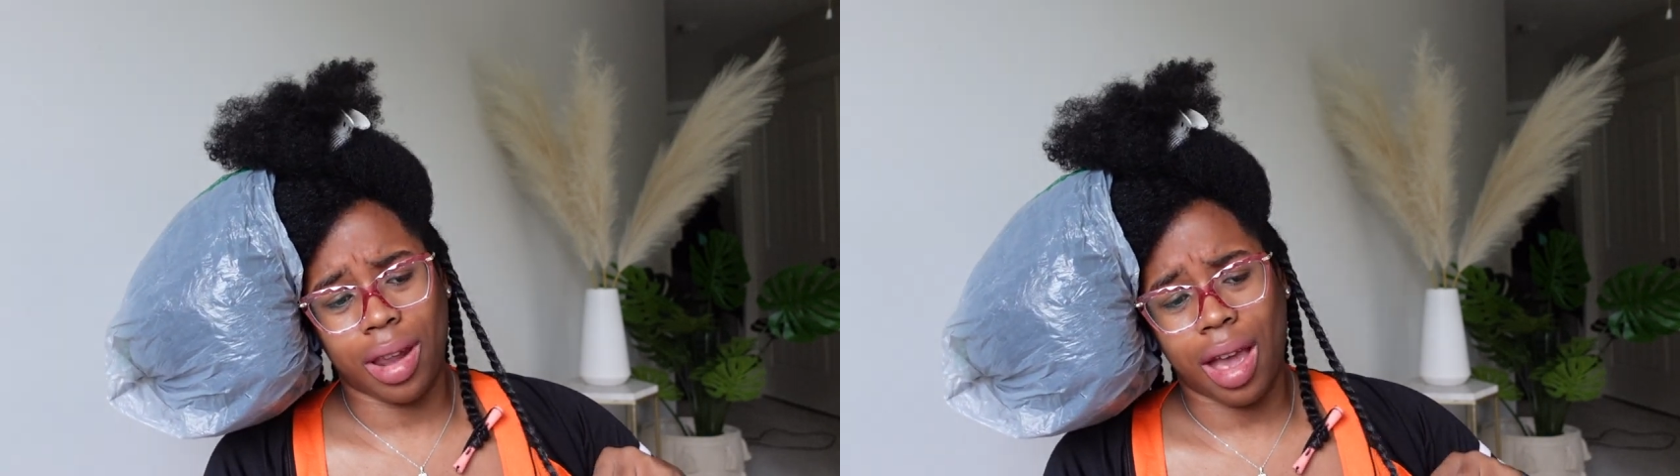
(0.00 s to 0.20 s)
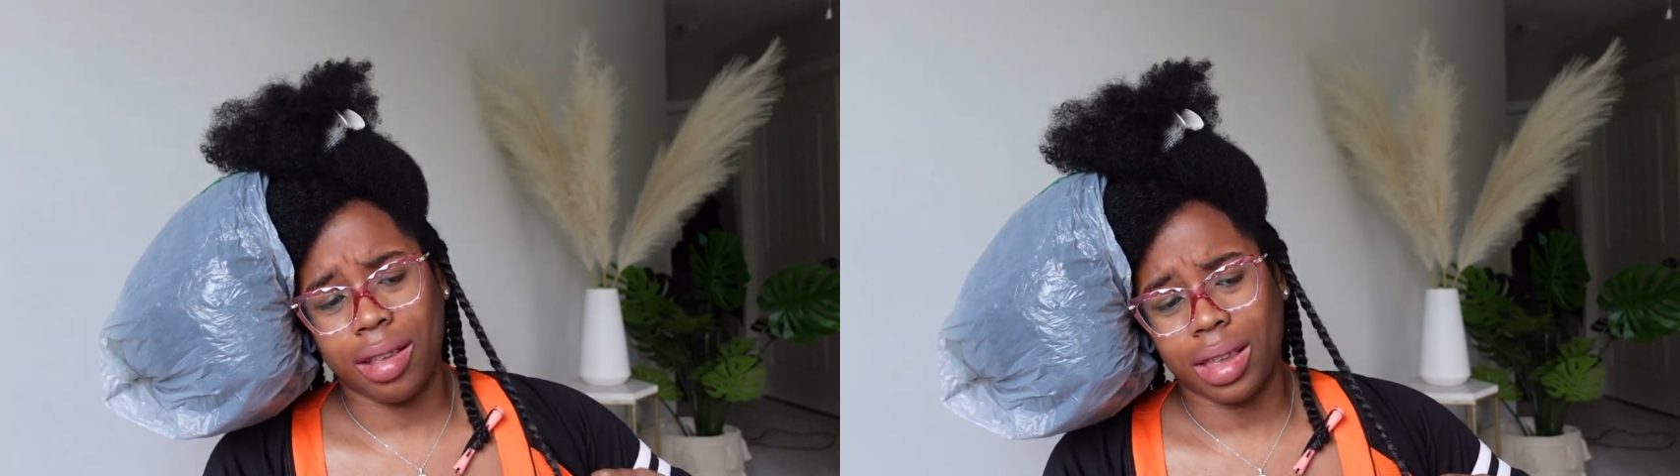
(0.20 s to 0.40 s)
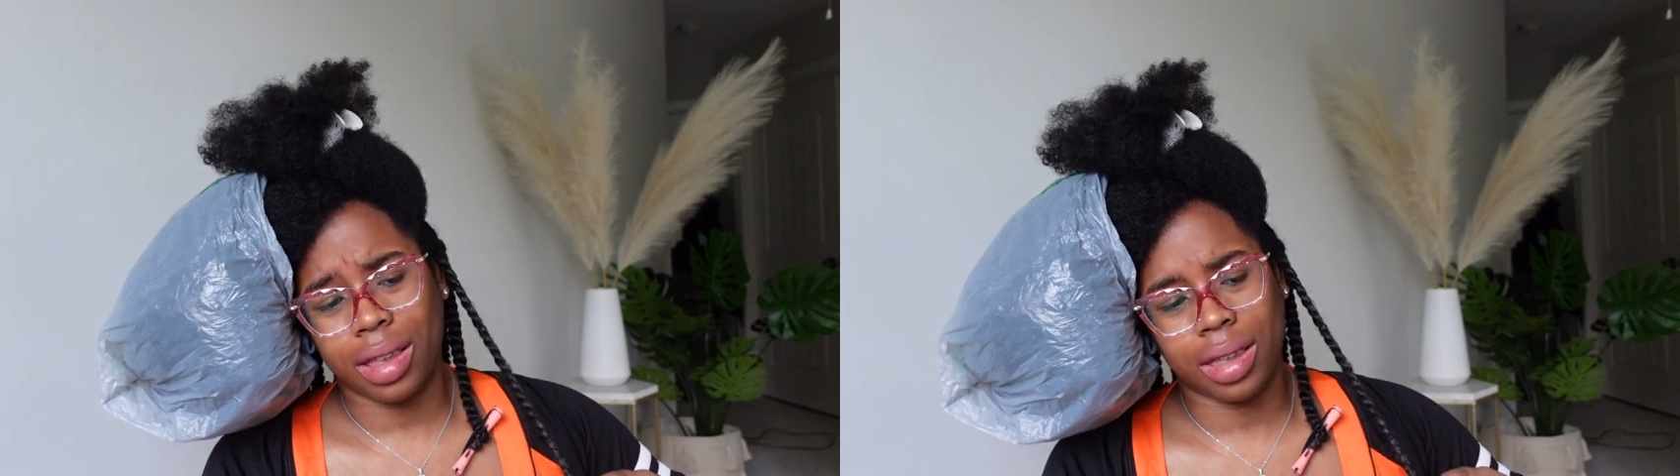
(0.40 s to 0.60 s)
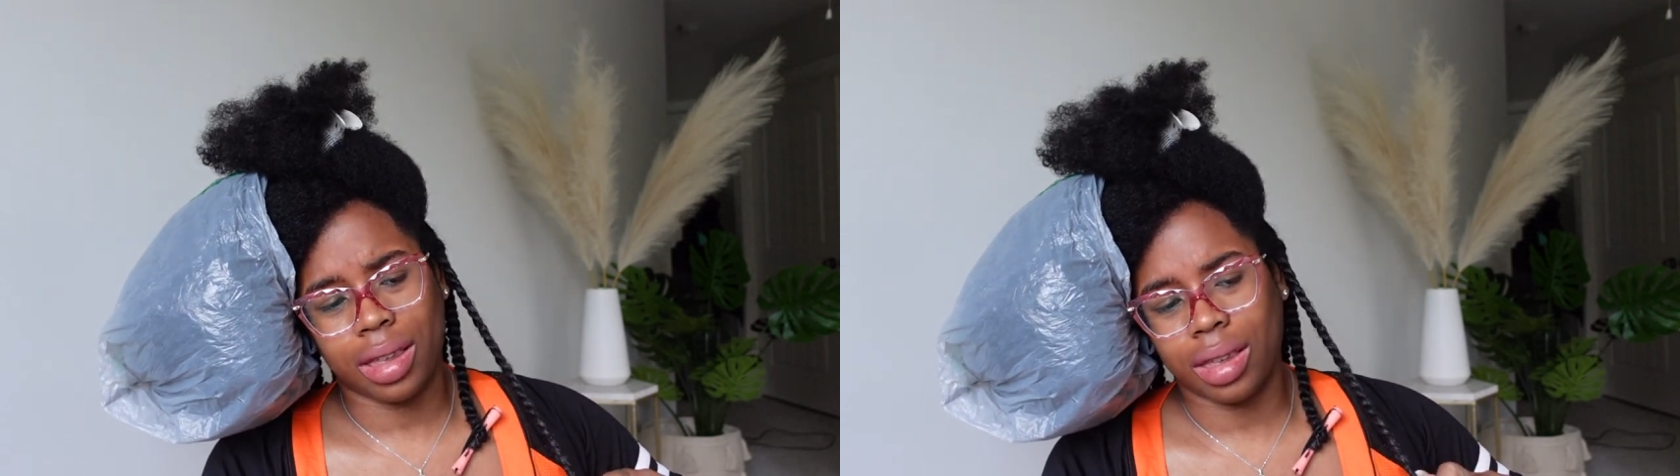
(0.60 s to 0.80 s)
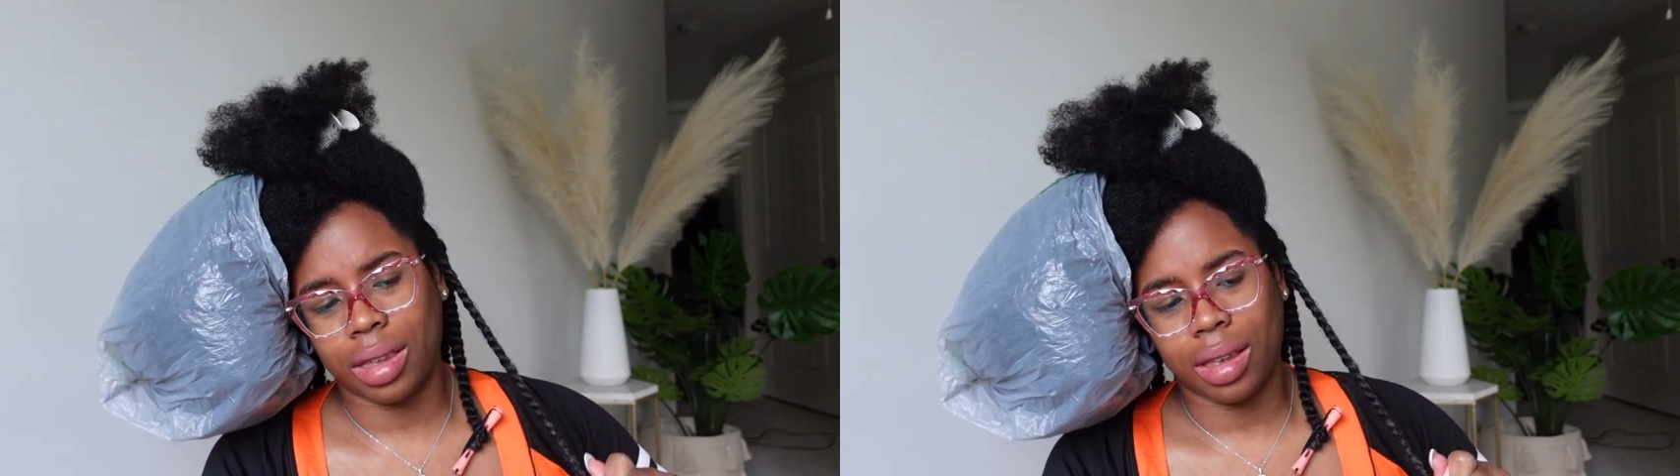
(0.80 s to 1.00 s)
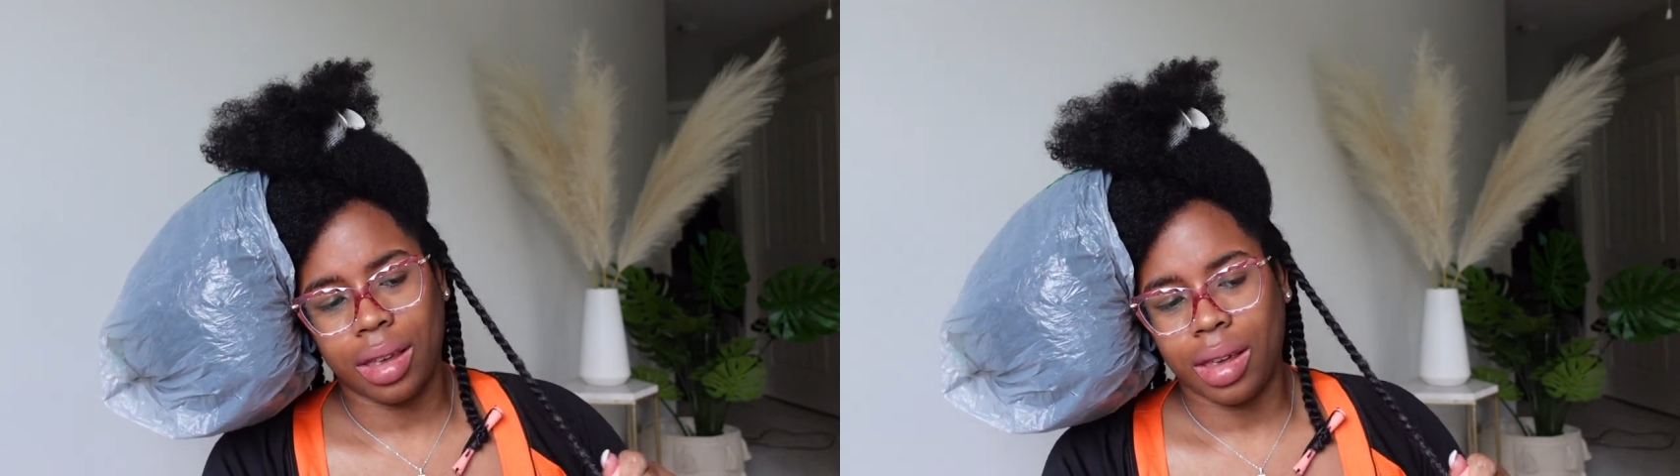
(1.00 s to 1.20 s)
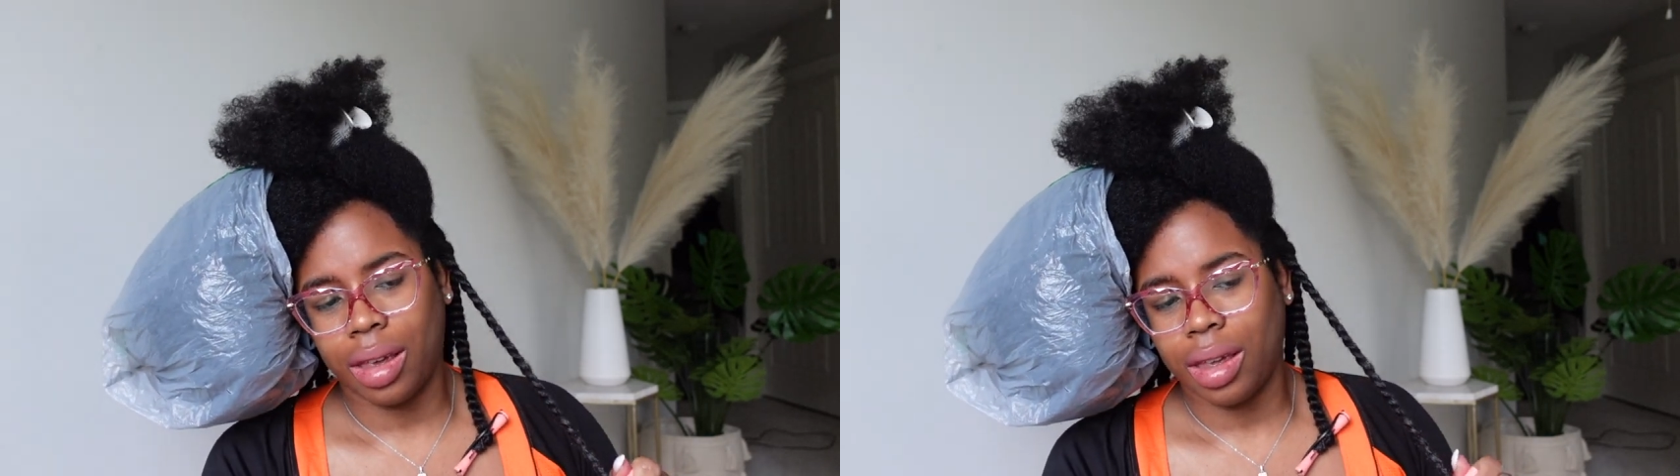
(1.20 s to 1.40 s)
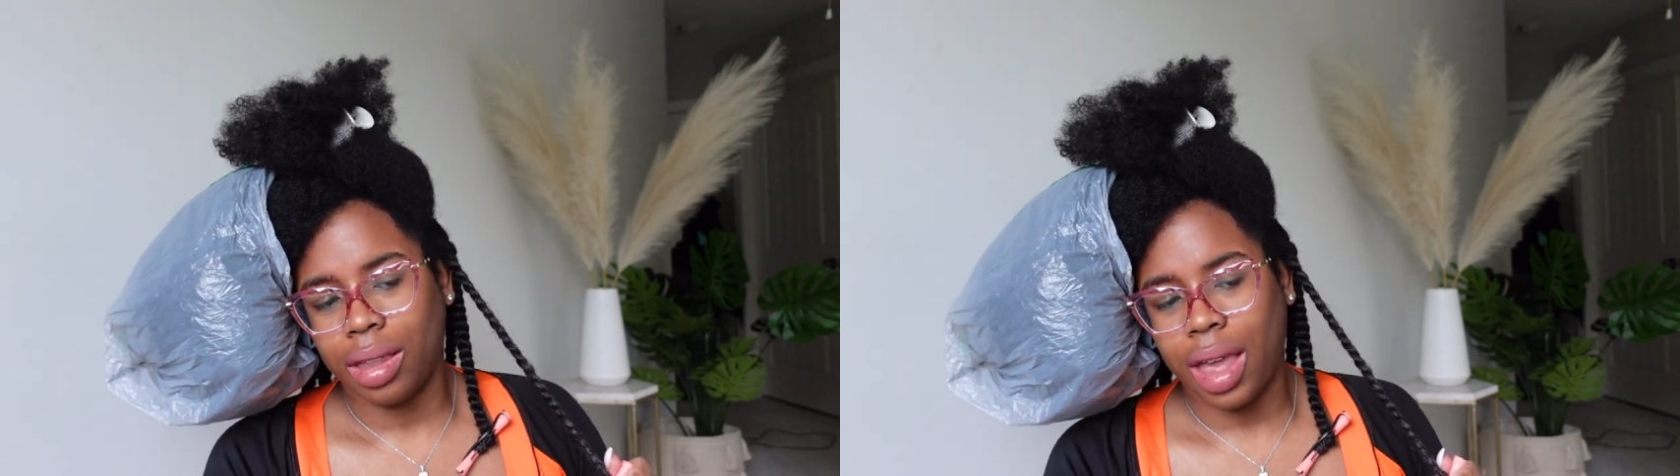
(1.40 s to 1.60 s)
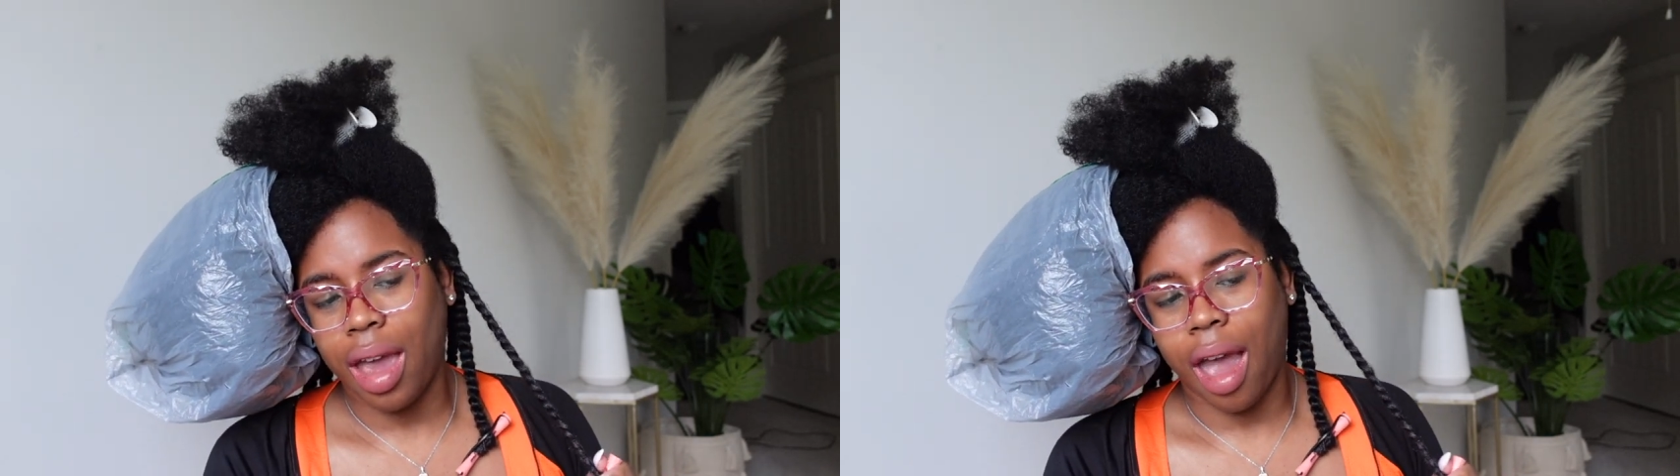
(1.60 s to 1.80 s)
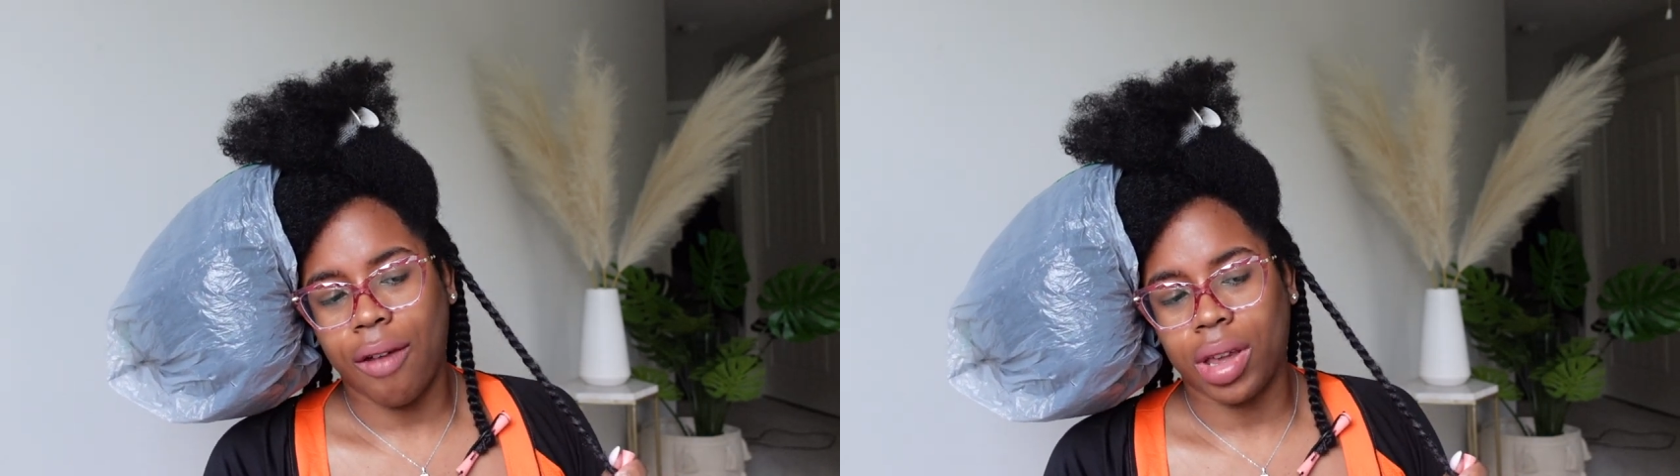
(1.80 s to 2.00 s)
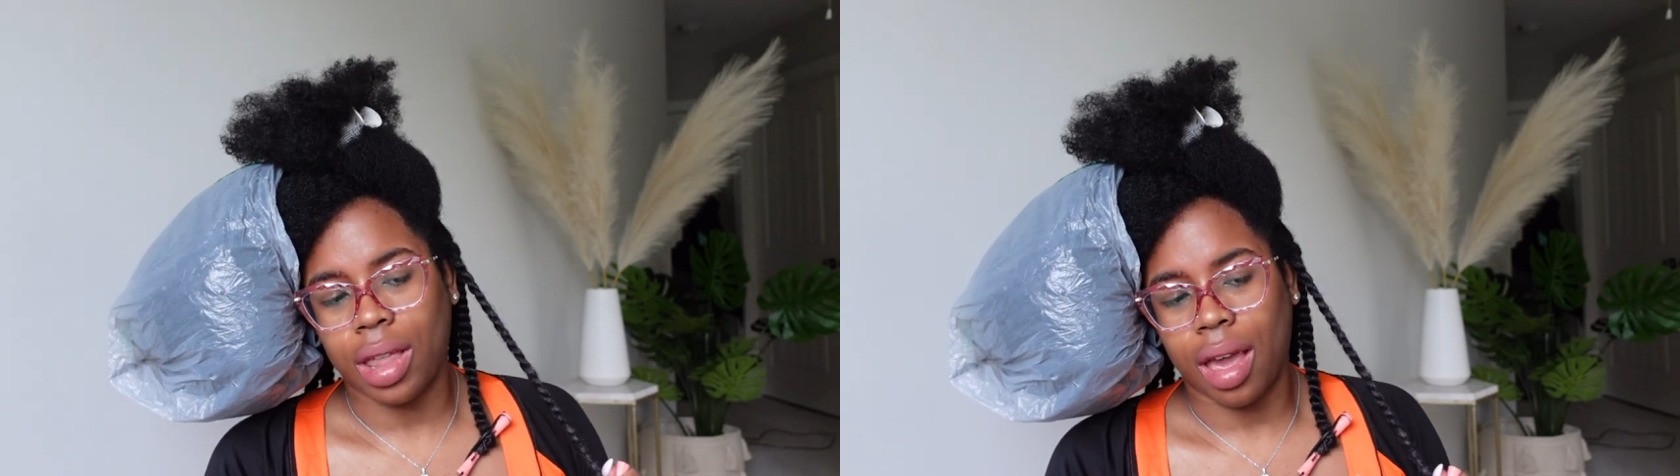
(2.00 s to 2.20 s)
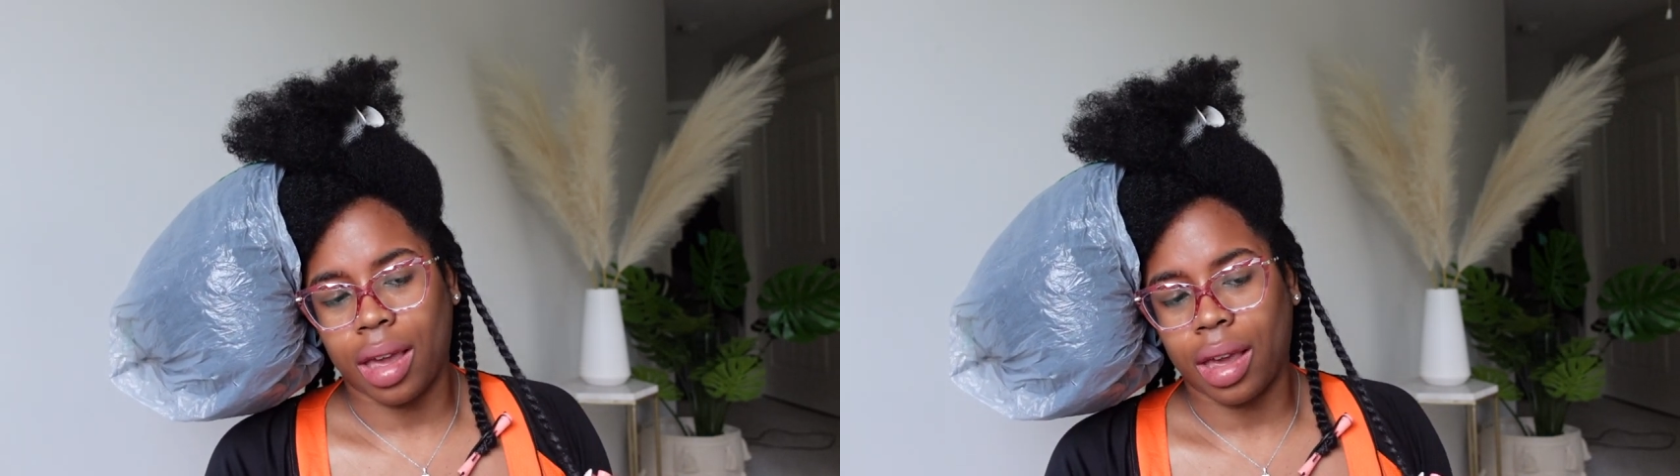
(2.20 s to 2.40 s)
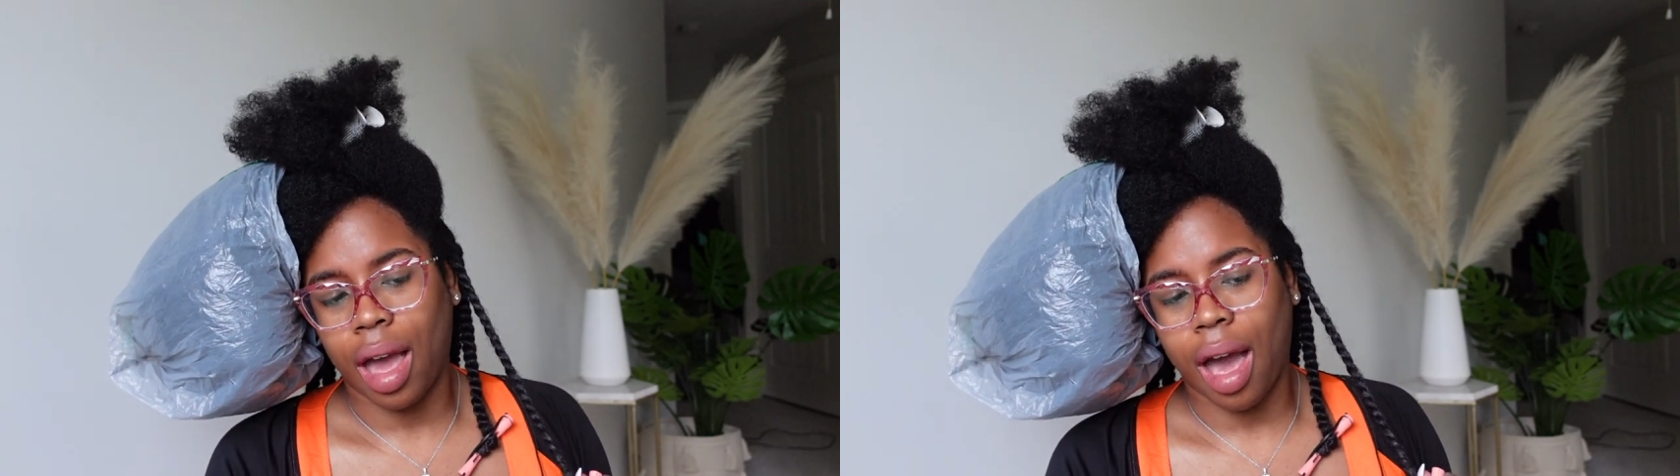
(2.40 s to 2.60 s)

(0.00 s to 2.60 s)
I just, they are everything.